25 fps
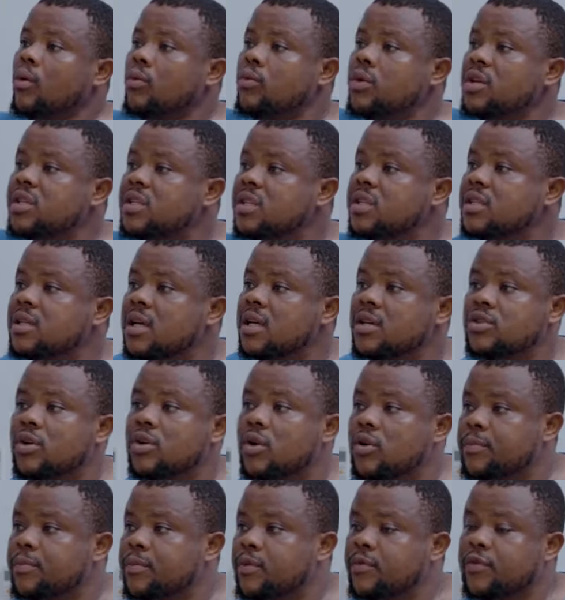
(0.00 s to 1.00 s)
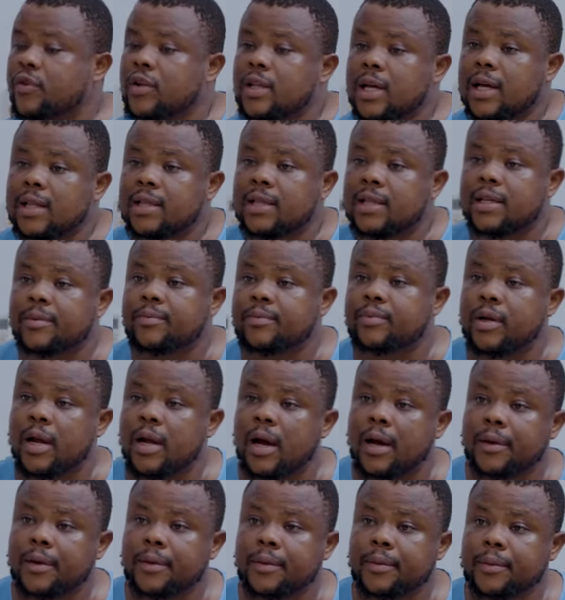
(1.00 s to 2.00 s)
Which injection you put for that drip
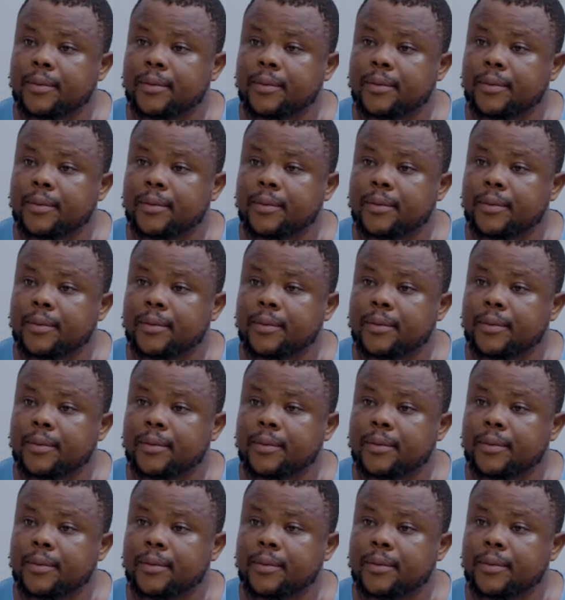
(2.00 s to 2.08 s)
now?